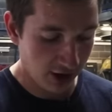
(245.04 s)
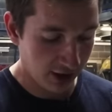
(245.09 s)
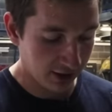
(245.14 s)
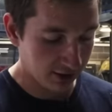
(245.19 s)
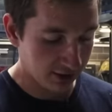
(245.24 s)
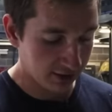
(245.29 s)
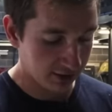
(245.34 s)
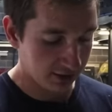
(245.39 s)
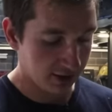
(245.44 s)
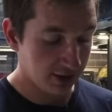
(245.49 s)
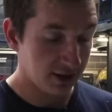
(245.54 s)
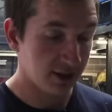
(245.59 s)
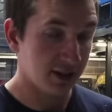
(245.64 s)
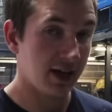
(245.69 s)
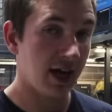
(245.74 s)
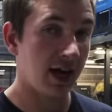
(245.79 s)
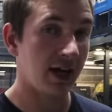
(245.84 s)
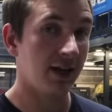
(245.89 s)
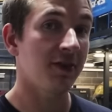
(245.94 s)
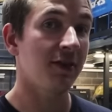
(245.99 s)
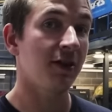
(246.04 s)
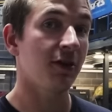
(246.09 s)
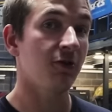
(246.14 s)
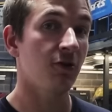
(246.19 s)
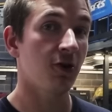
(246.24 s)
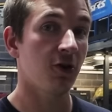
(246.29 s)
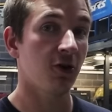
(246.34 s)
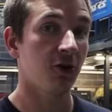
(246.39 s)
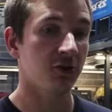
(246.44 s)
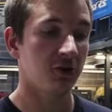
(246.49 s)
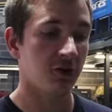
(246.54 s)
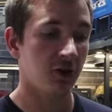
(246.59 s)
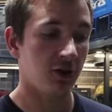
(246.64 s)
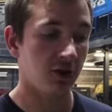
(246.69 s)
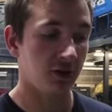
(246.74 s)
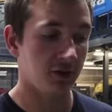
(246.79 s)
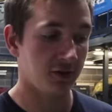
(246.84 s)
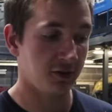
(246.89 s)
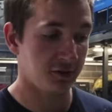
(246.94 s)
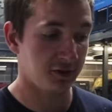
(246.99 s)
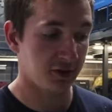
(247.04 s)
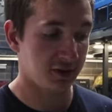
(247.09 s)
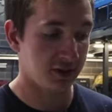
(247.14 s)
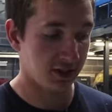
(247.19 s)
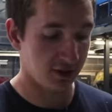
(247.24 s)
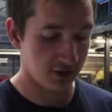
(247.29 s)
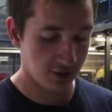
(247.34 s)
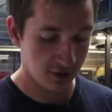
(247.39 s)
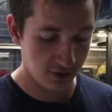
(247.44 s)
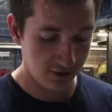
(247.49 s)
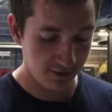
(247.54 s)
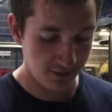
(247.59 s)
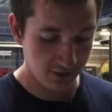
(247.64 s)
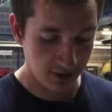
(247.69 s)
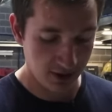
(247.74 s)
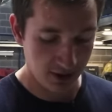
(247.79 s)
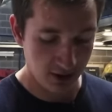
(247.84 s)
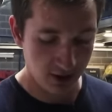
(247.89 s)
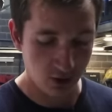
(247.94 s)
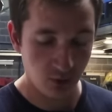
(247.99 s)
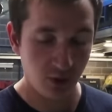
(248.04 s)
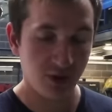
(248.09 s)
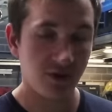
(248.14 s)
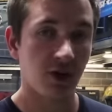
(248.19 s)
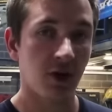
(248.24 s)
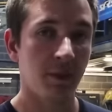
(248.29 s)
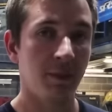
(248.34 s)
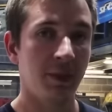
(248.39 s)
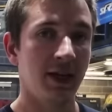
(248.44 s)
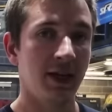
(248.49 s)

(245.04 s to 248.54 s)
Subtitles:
crank. Now in the Arosa and the Citigo, we've got a